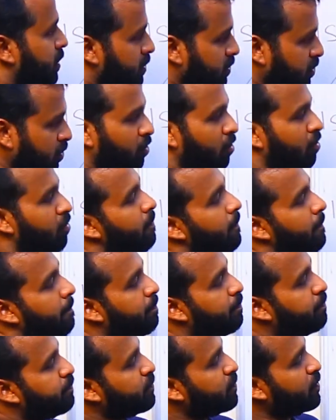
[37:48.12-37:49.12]
So
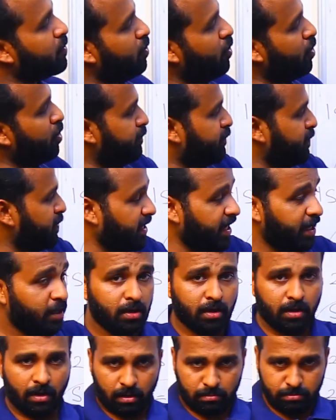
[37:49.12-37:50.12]
all of you take
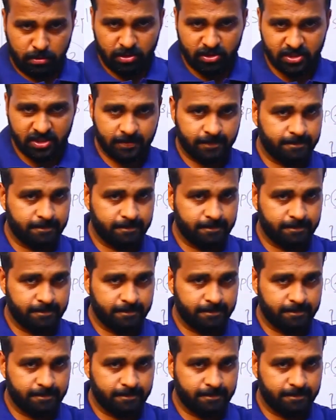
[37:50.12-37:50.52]
your notebook,